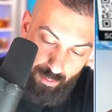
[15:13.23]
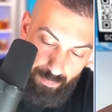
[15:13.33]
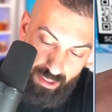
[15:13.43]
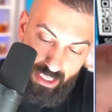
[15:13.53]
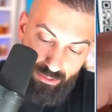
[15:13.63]

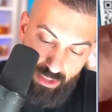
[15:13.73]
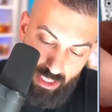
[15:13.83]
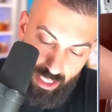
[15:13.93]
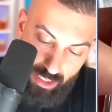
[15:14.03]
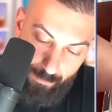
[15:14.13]
But even
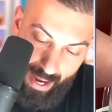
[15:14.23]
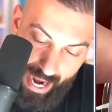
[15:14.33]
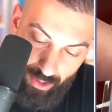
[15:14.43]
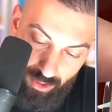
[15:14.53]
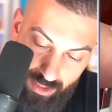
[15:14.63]
though like the
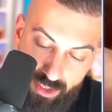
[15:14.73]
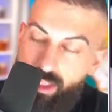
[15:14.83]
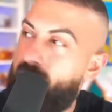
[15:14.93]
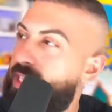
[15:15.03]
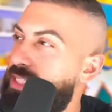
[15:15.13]
pattern, you
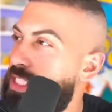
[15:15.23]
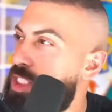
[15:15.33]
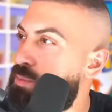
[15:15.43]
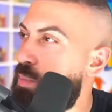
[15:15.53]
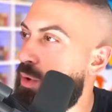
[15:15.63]
see that has like
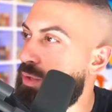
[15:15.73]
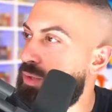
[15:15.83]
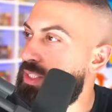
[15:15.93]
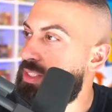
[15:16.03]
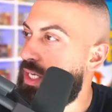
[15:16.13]

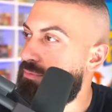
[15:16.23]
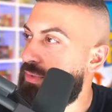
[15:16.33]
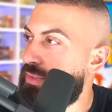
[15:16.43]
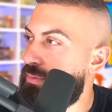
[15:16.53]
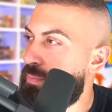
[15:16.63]
sparkly stuff
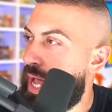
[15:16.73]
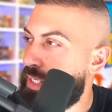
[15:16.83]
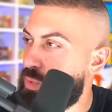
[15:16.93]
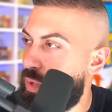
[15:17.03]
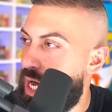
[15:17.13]
on the
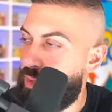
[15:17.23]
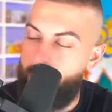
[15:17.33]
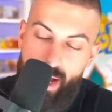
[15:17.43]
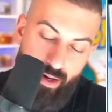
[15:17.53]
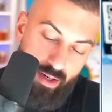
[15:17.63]
actual holo
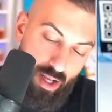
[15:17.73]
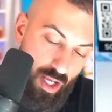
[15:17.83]
pattern.